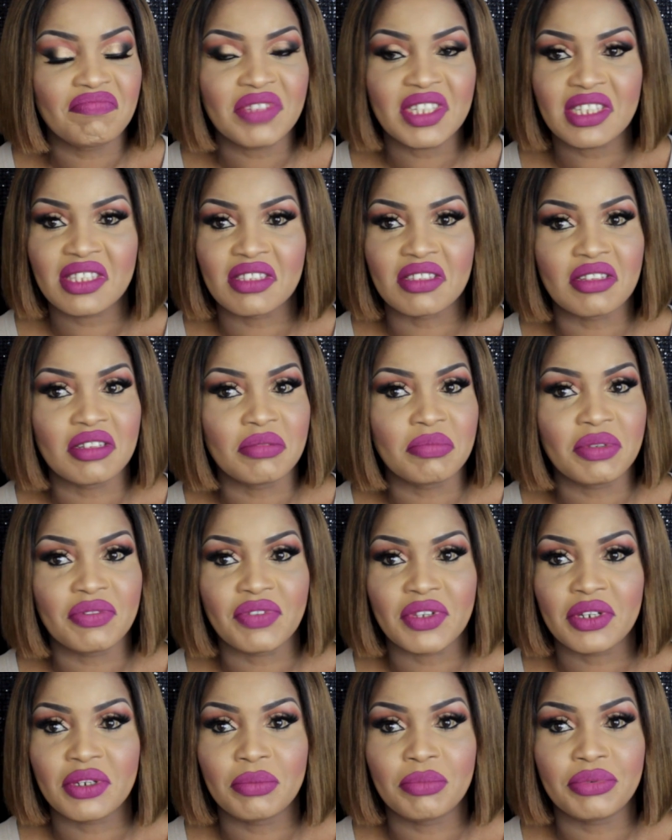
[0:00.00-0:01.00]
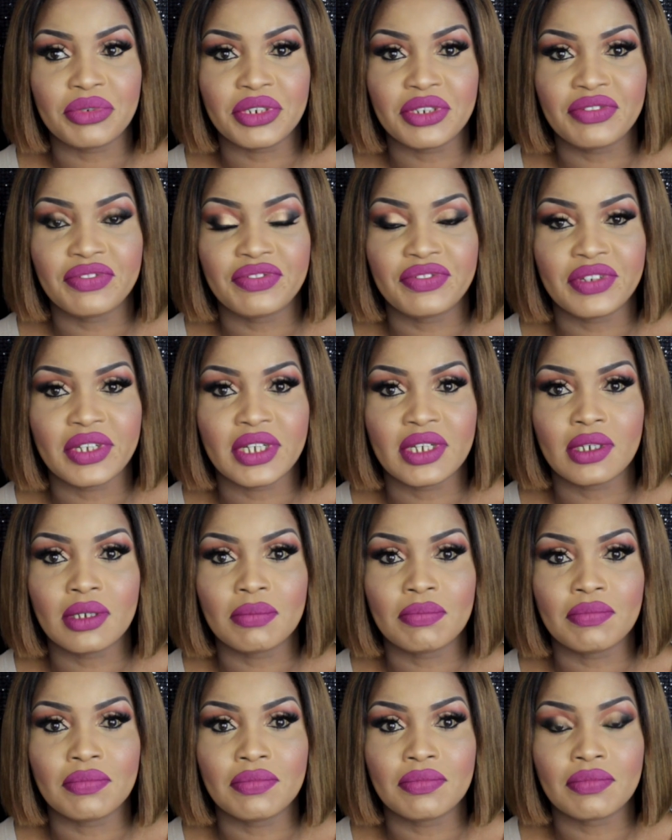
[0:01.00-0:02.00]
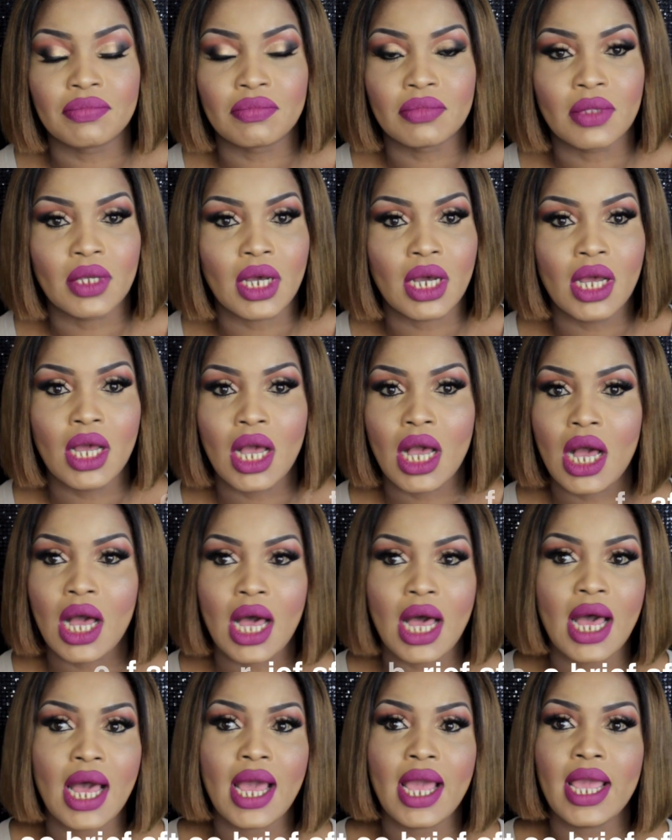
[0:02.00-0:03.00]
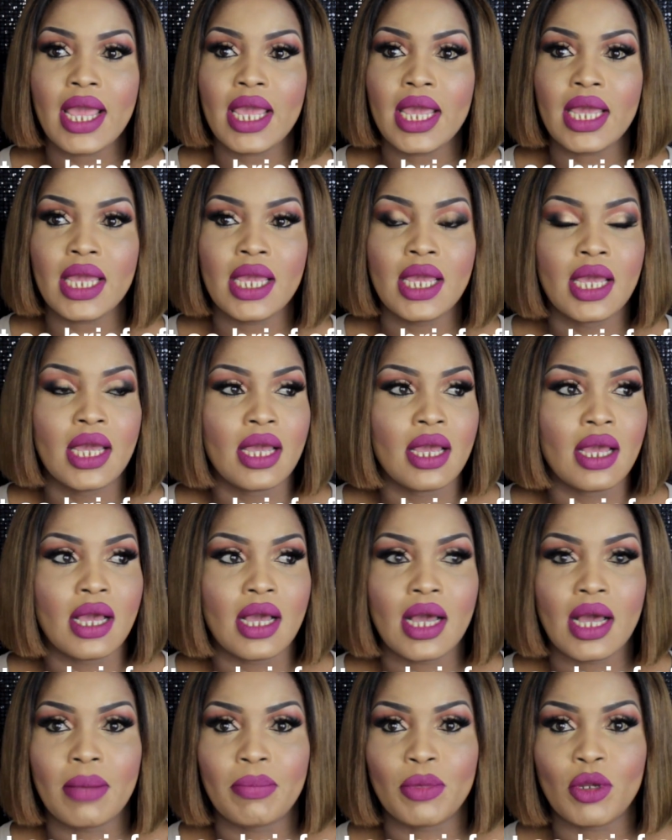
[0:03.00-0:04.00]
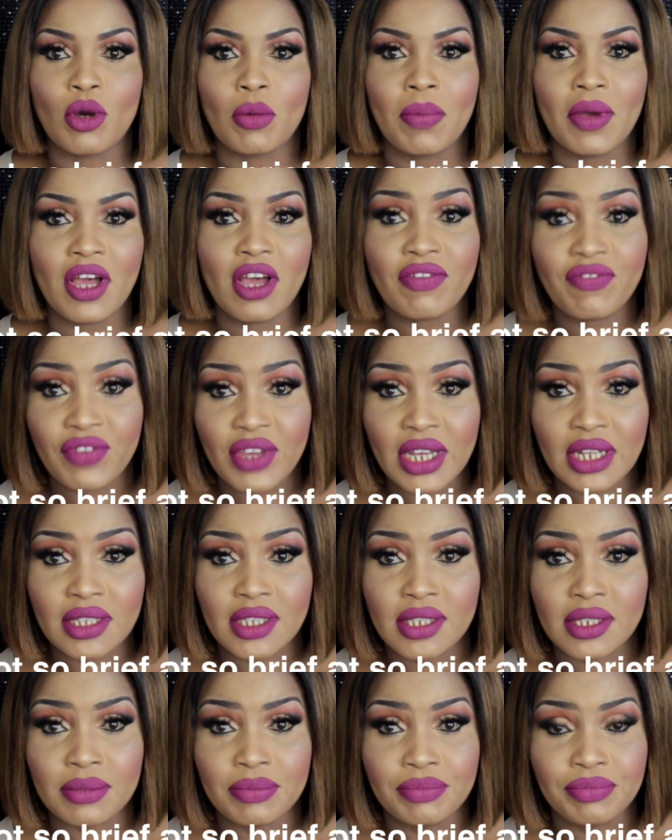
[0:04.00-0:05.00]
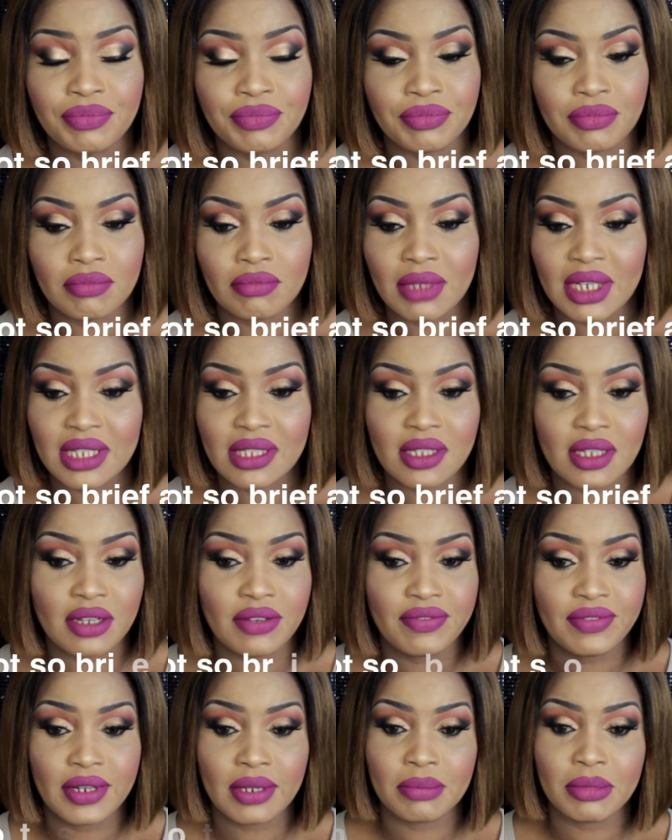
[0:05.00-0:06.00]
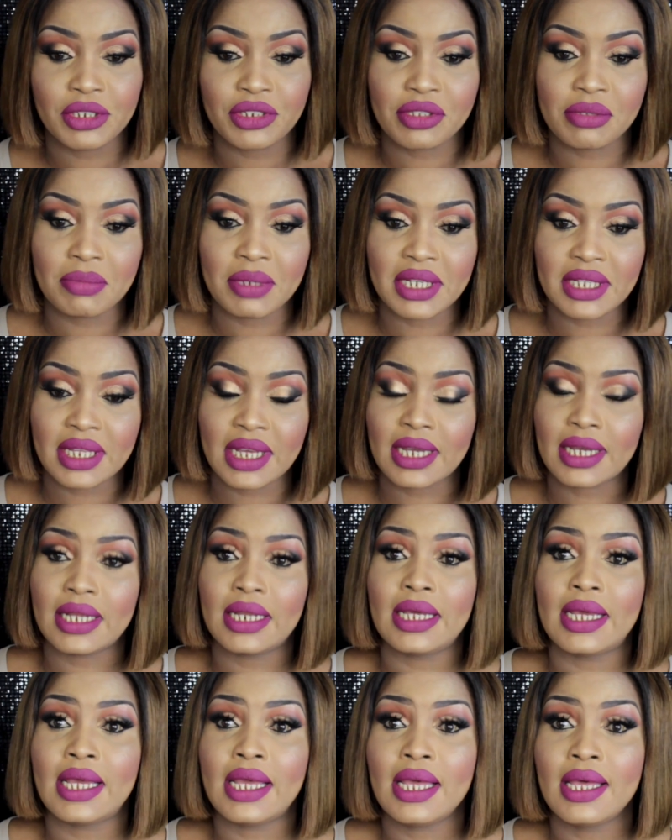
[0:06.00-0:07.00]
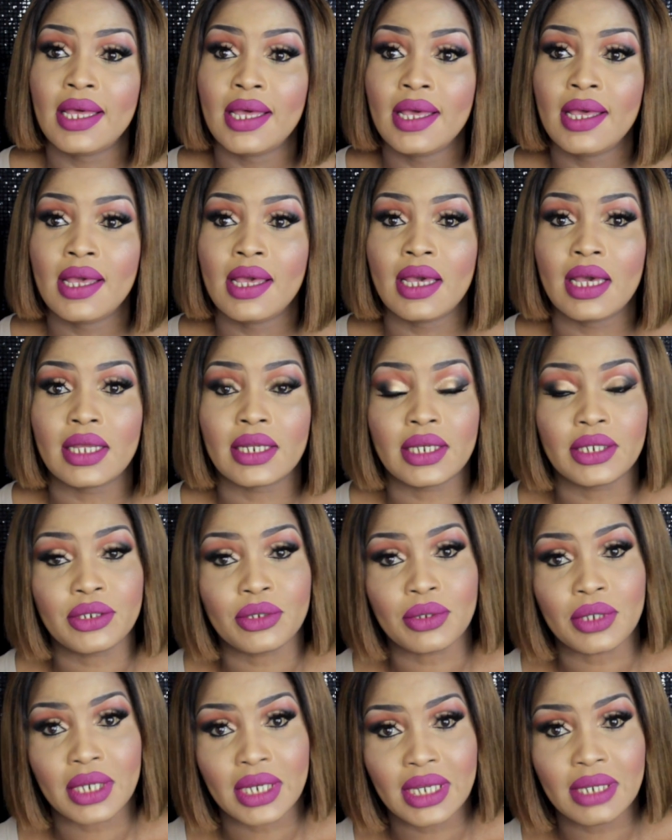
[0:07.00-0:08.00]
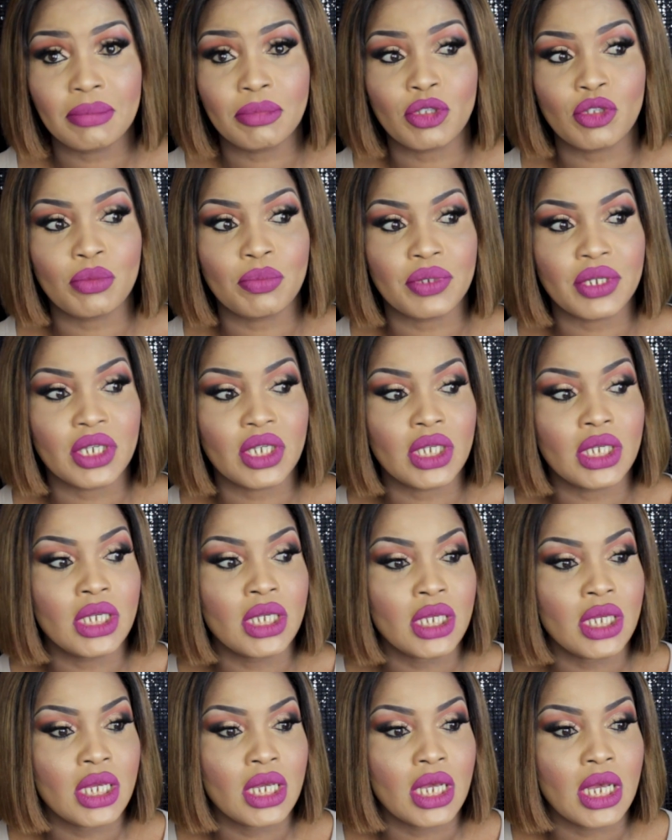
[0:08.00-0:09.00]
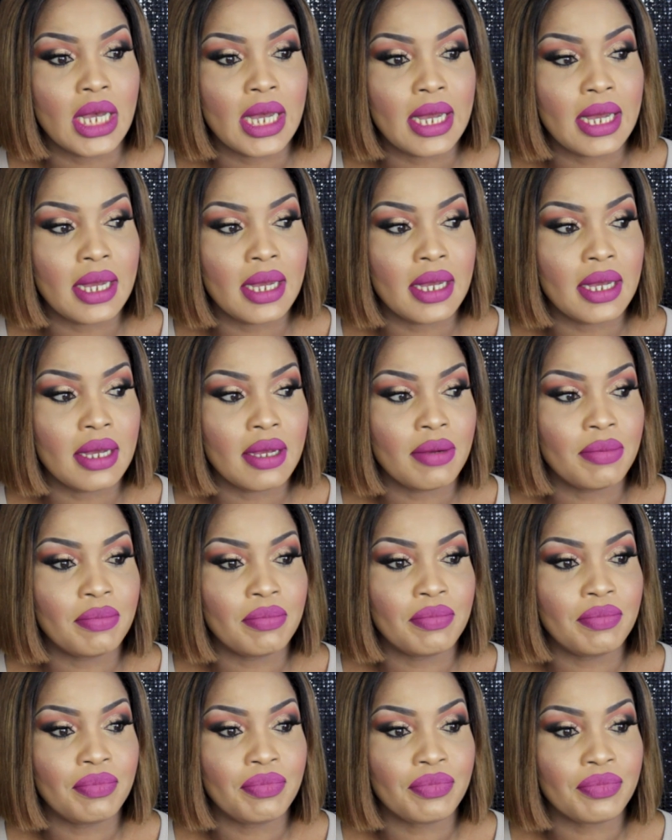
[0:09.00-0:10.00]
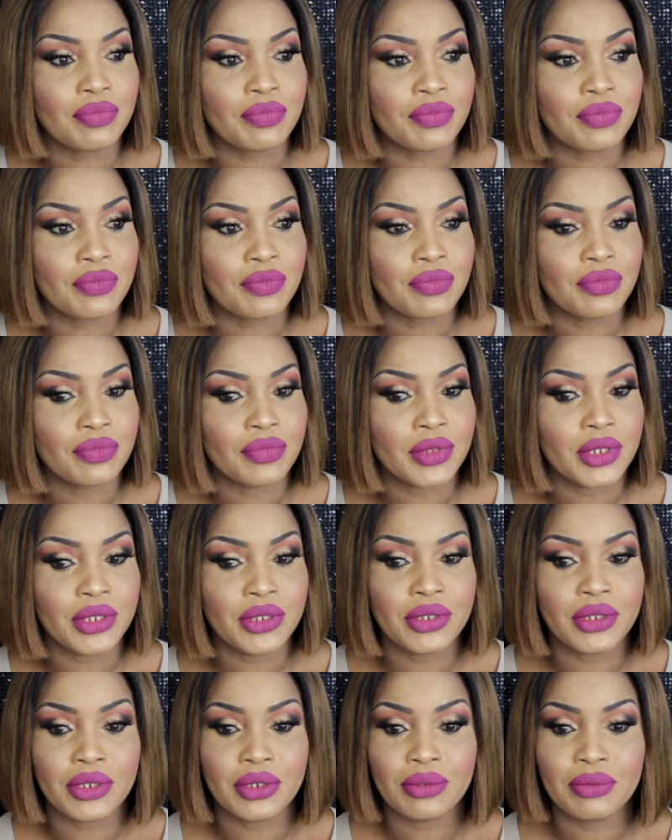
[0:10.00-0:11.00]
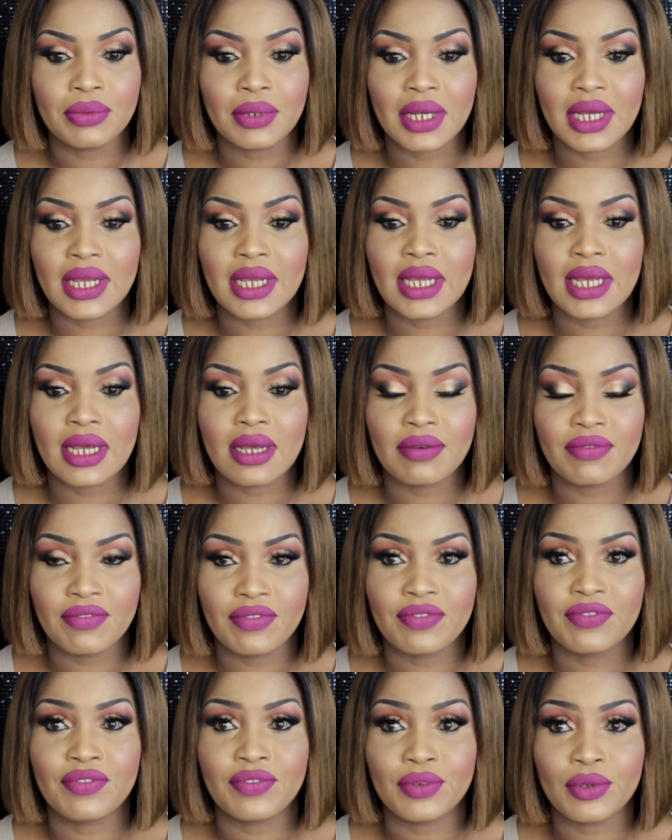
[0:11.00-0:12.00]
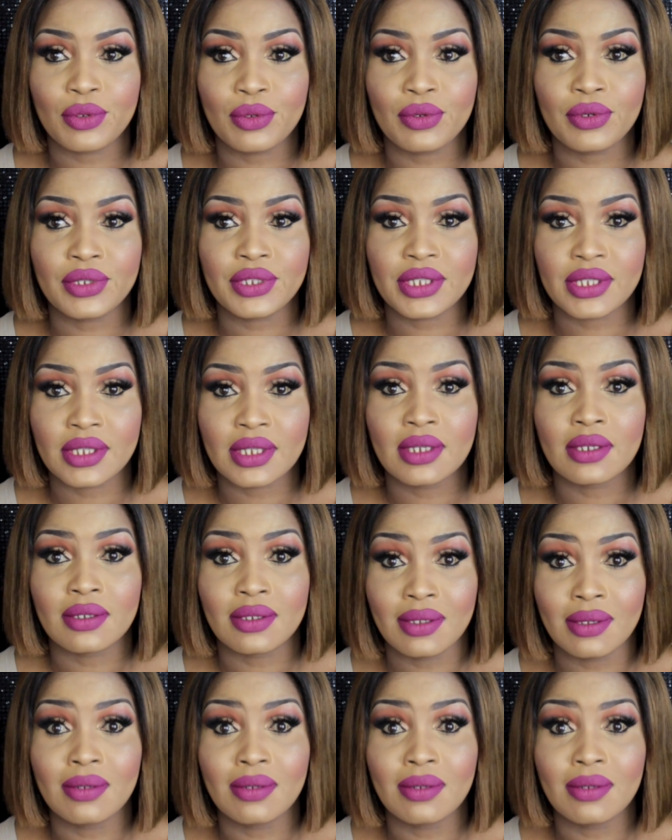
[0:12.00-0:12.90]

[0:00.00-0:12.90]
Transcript: This is going to be very brief. I am not perfect myself, let me just make that clear, and I don't claim to be. You know, I have flaws,